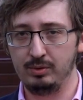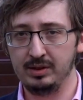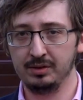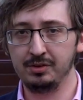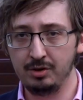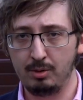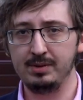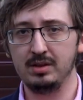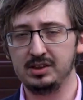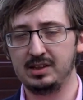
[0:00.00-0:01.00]
real
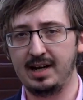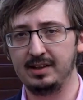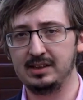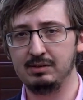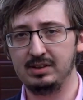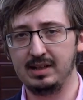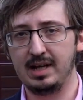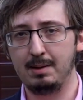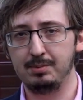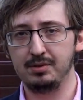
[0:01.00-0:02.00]
anomalous activity to
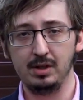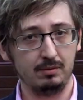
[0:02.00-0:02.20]
happen